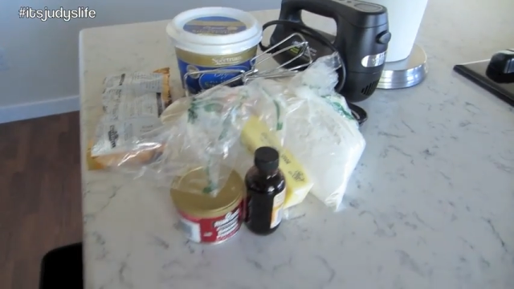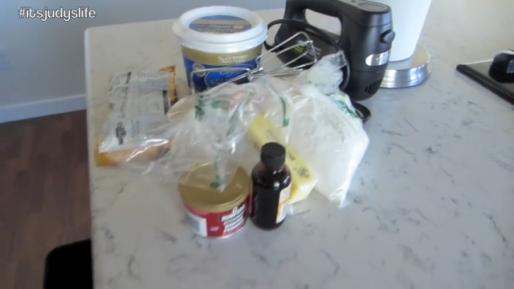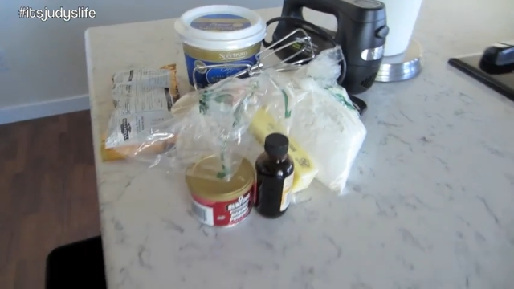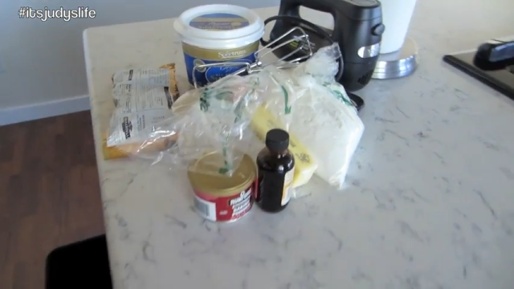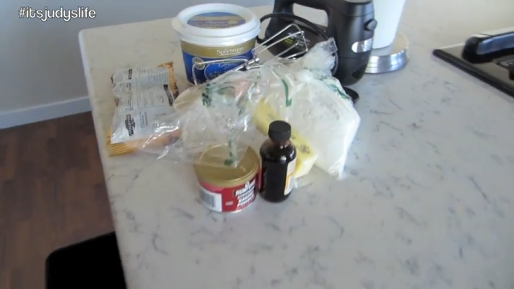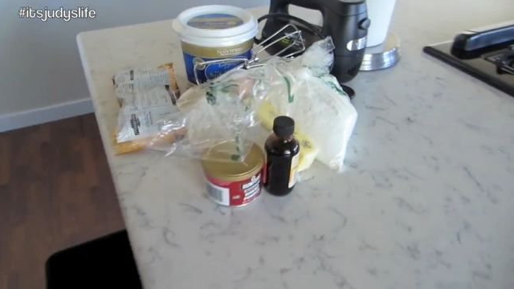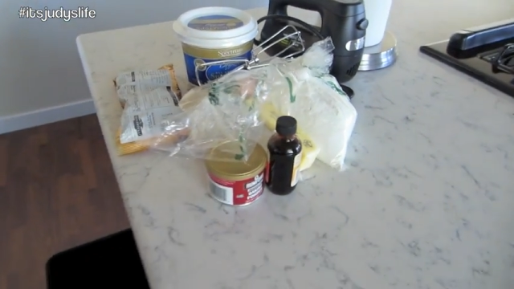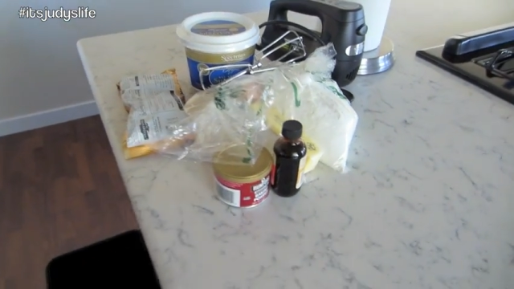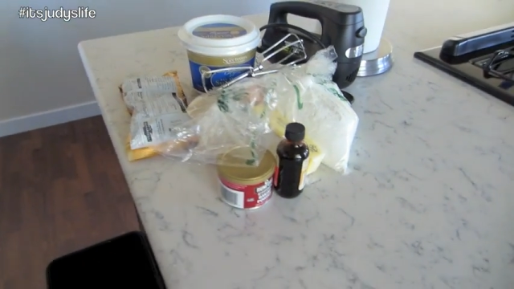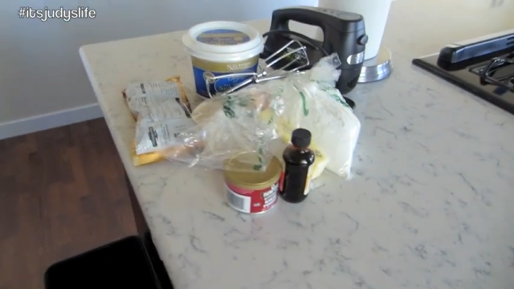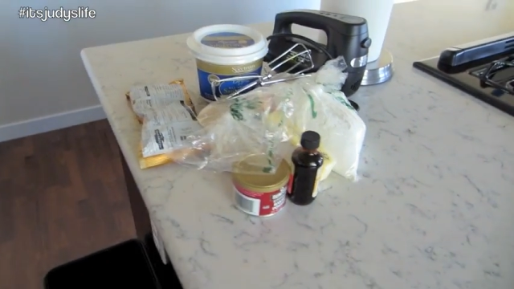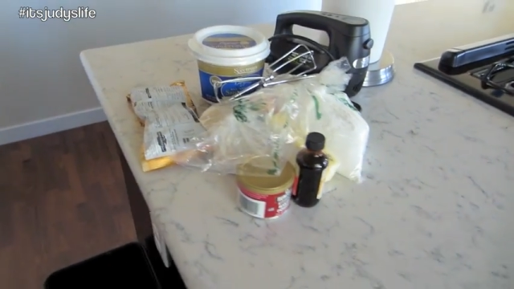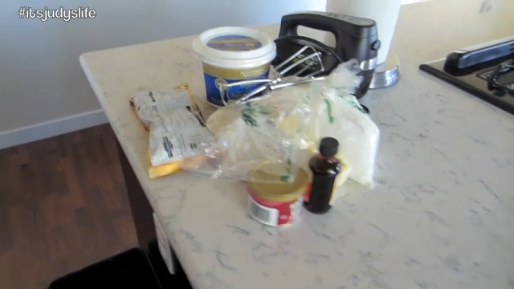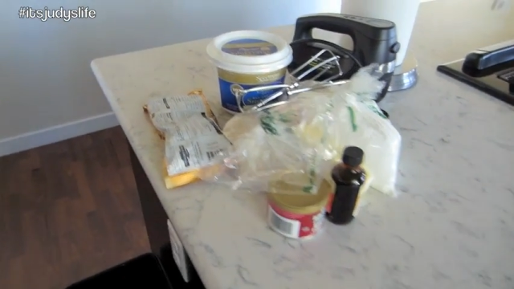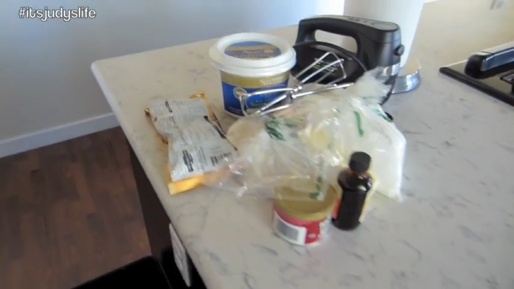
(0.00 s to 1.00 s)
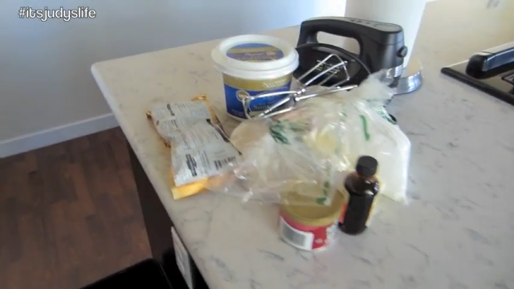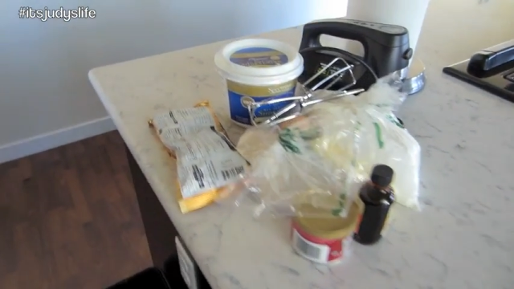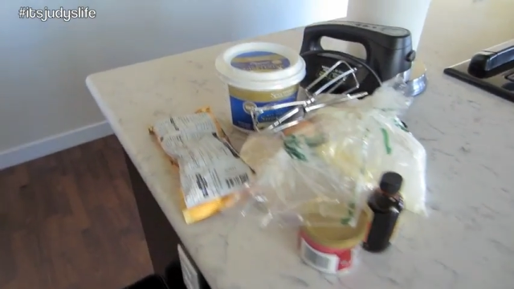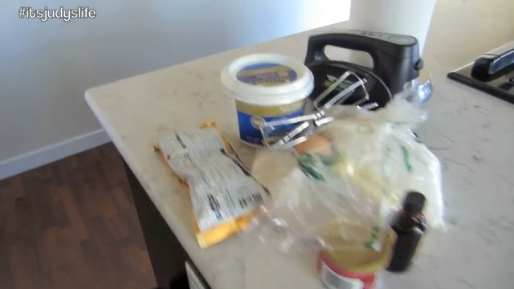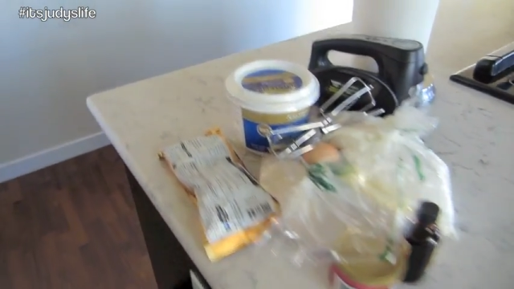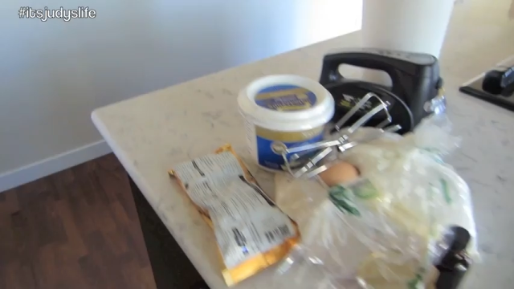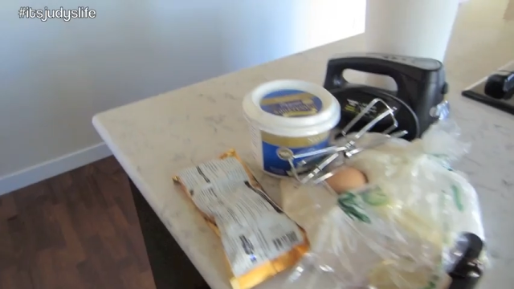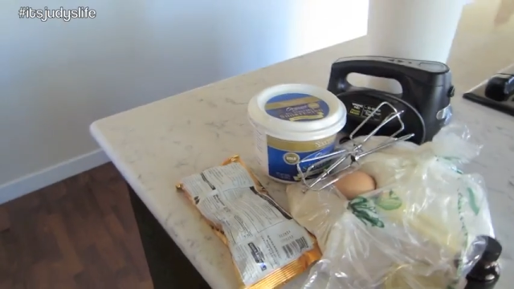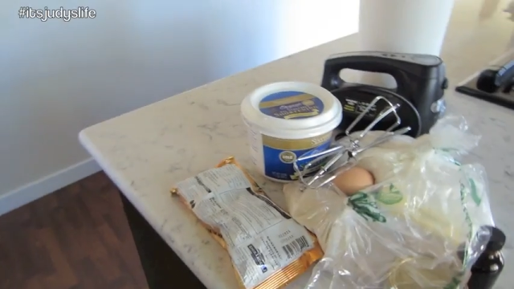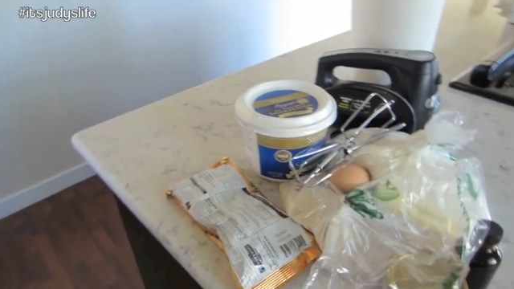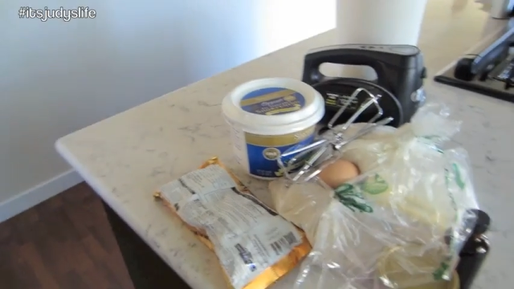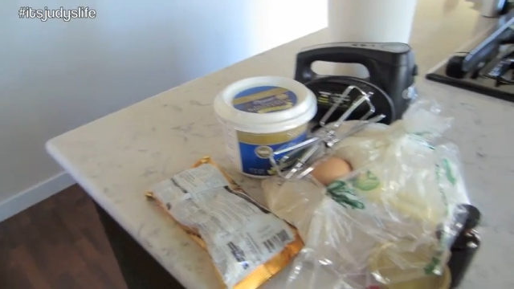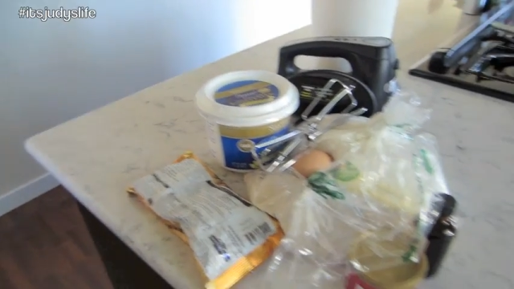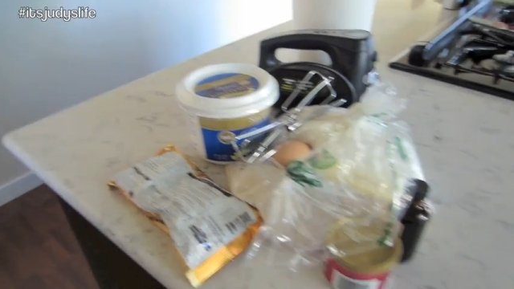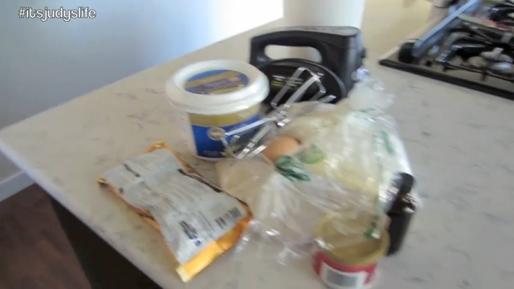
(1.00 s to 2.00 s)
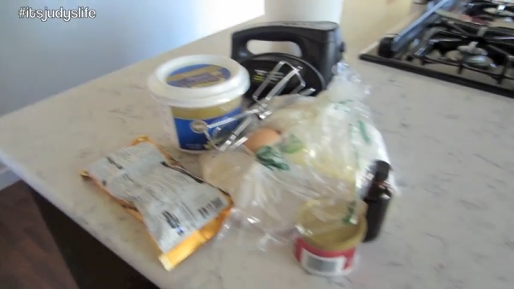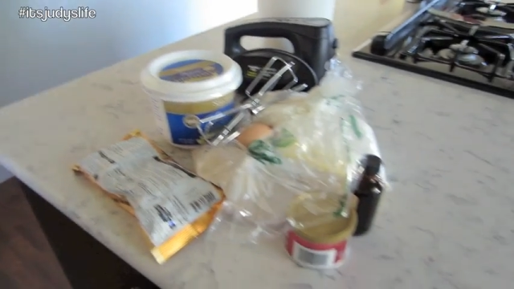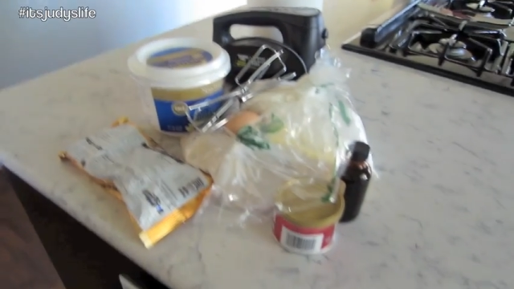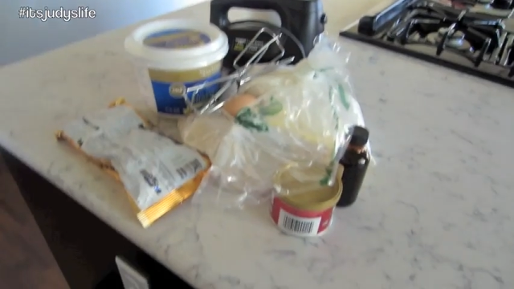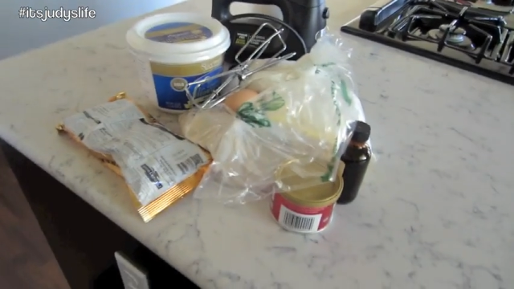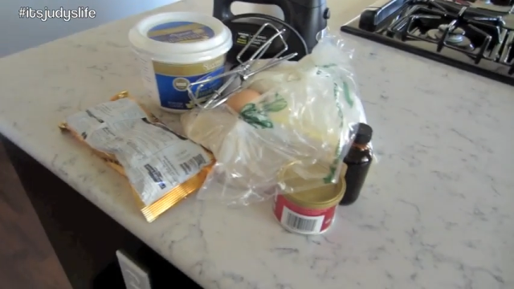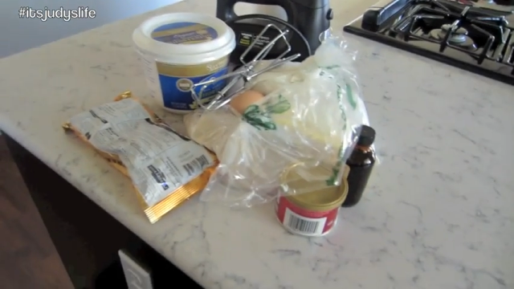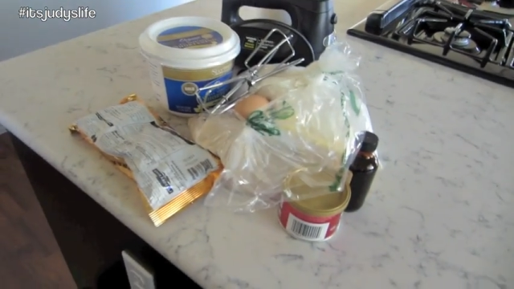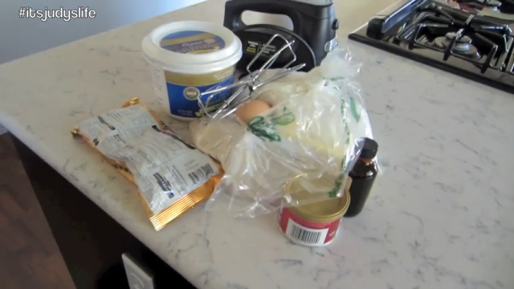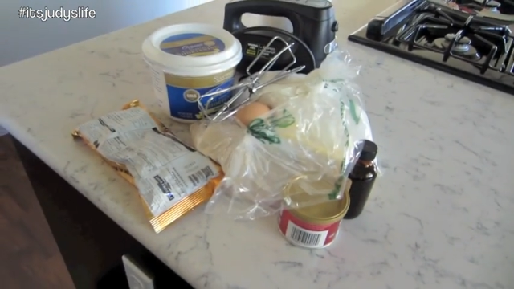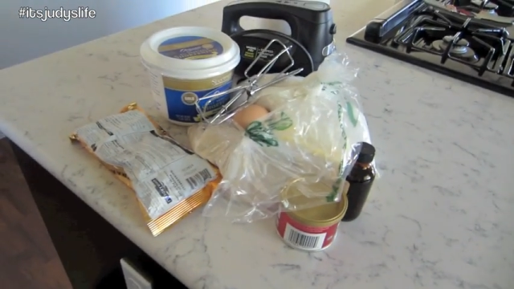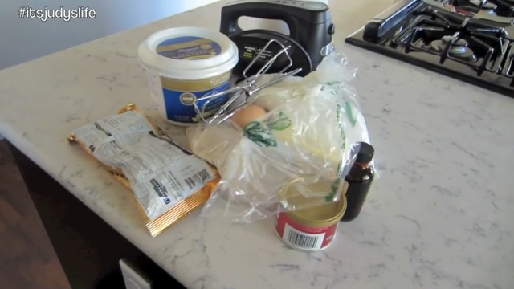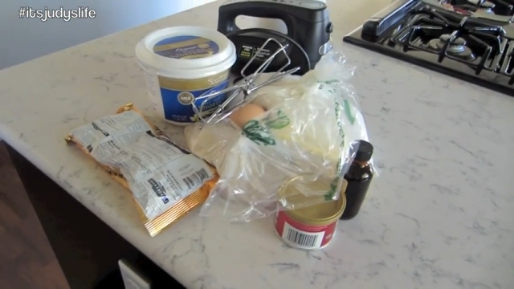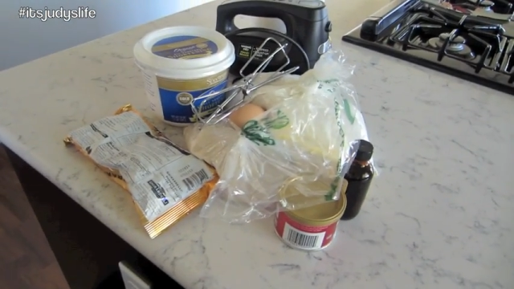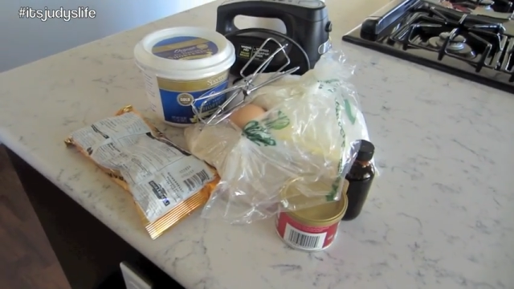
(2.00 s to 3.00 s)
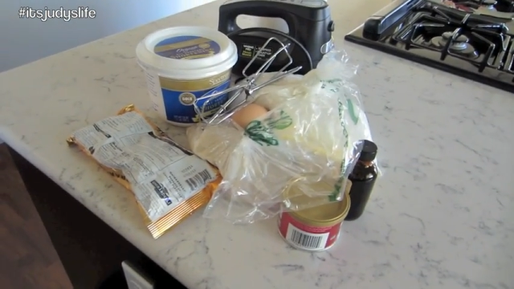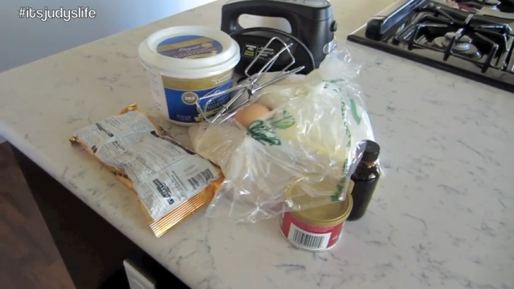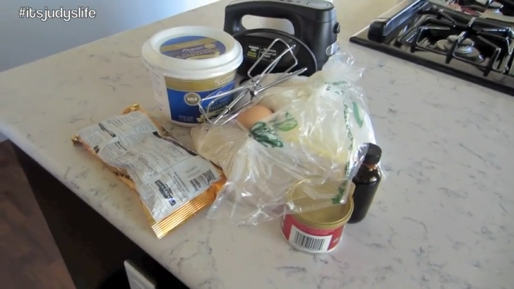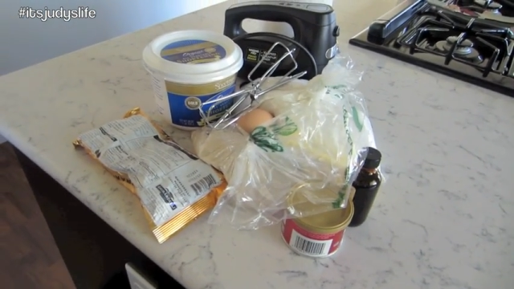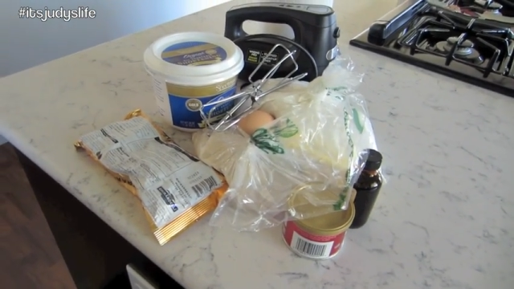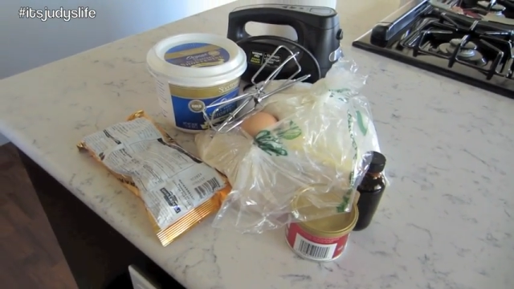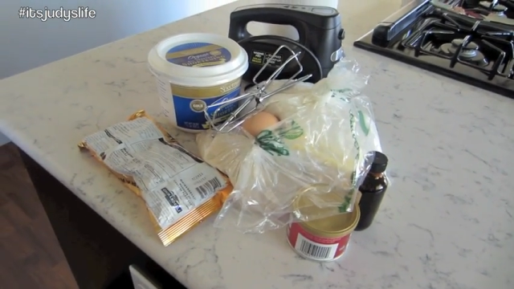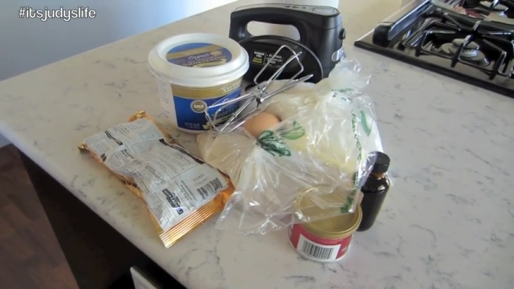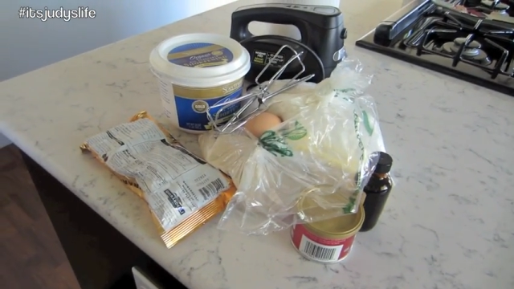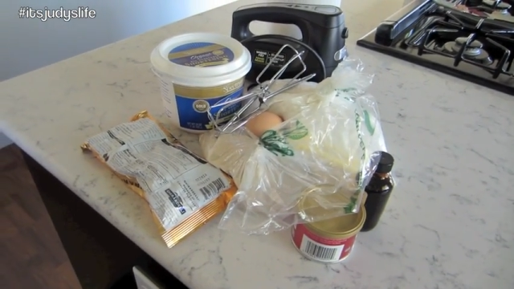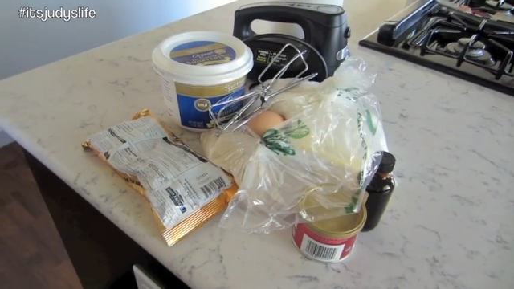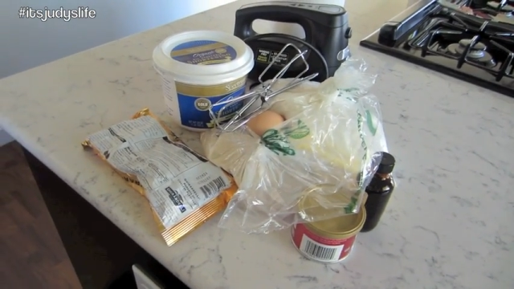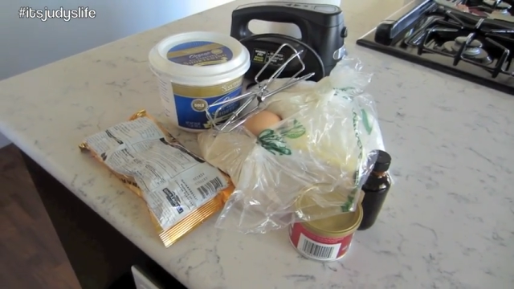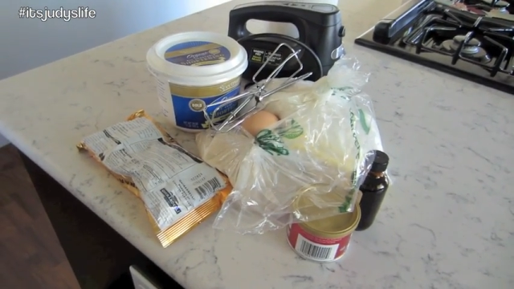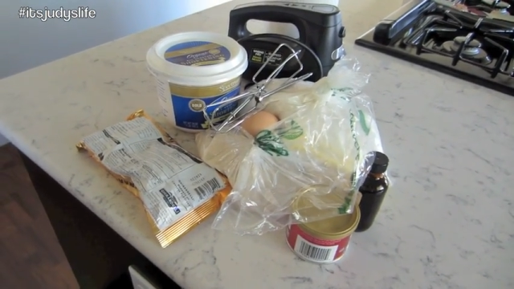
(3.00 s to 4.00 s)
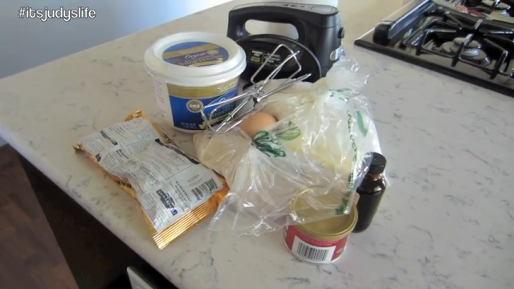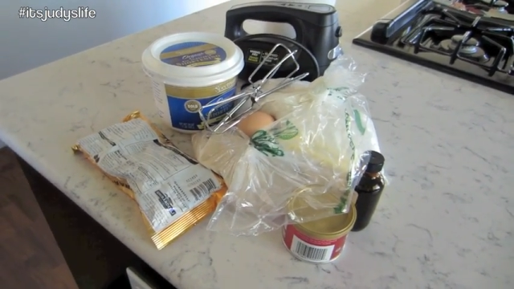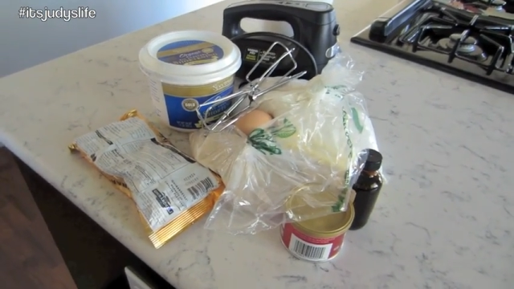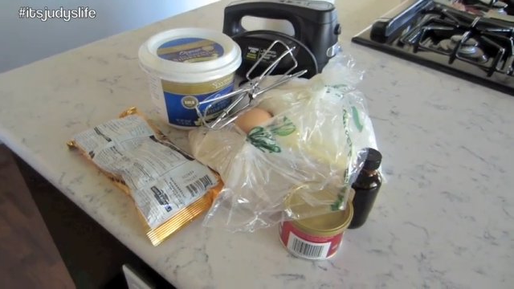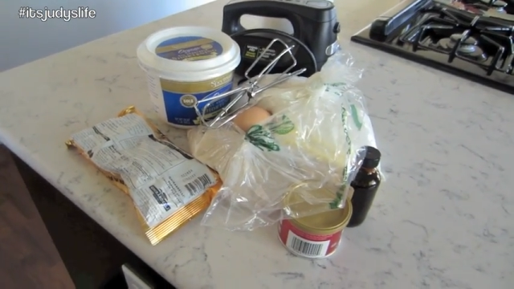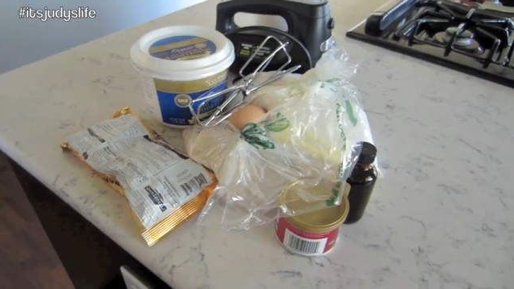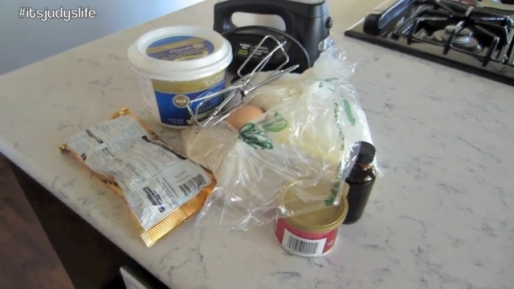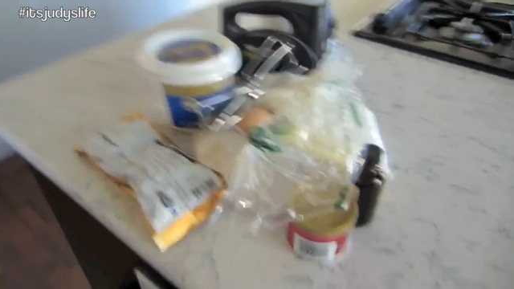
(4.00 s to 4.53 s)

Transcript: Nobody's mouth can be seen.